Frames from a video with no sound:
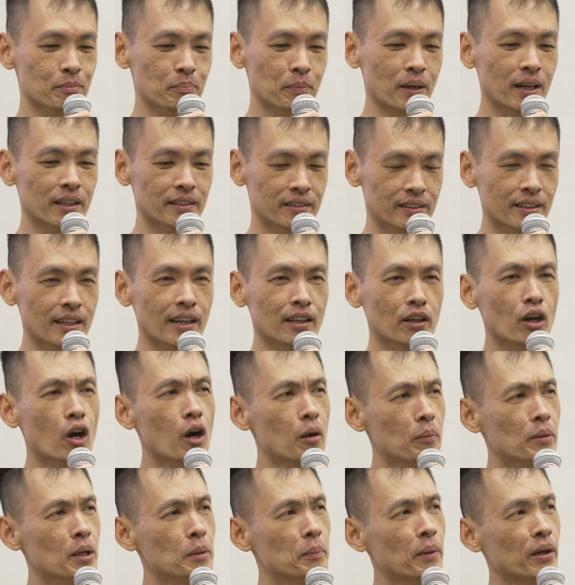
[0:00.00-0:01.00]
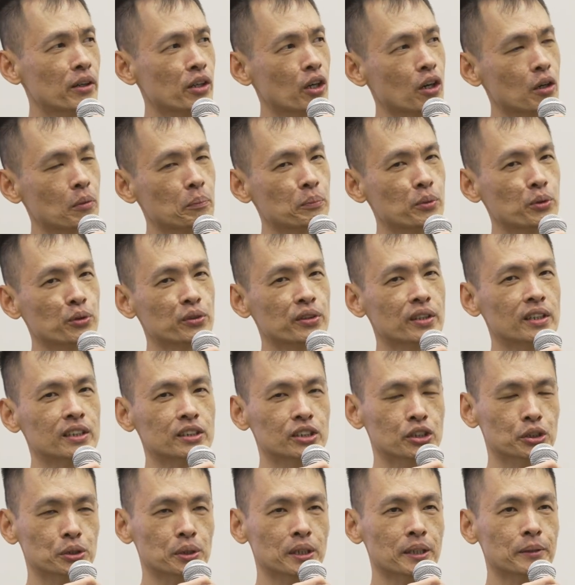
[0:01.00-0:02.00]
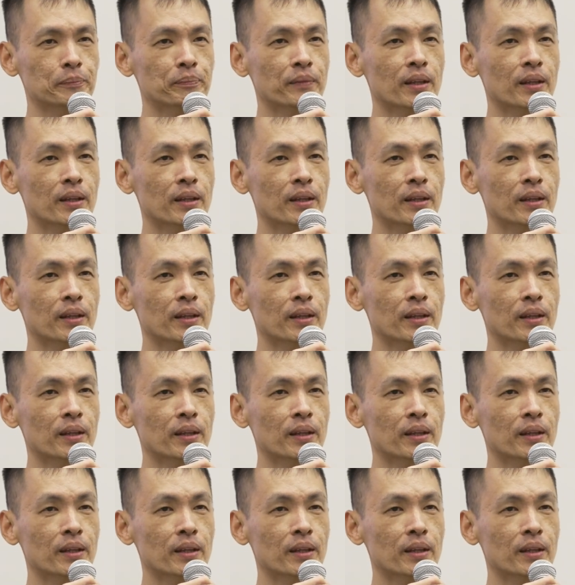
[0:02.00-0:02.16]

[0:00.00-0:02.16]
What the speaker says: But yeah, call me about your computer, sure.